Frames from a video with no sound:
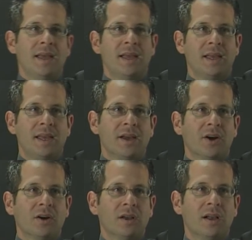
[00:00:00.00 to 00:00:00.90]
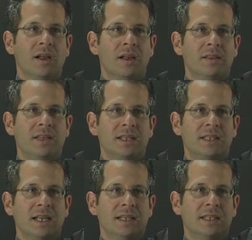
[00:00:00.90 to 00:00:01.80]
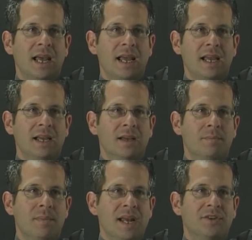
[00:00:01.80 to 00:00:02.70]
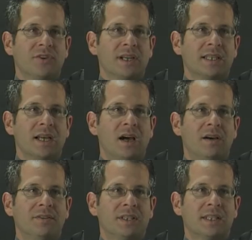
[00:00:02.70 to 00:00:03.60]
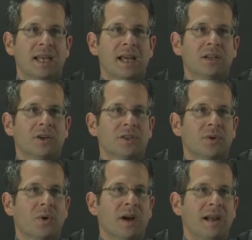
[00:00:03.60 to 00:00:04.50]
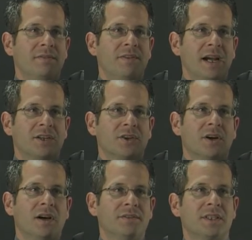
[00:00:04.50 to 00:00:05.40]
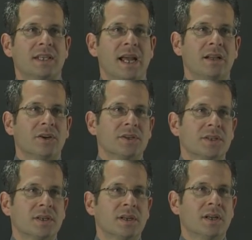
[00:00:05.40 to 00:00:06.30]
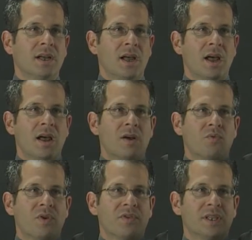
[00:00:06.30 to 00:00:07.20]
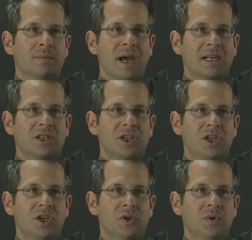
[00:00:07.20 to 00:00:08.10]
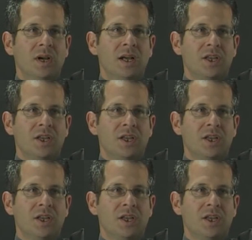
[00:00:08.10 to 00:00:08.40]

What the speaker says: Here, this is a matrix of scalars, or a vector of scalars with respect to u.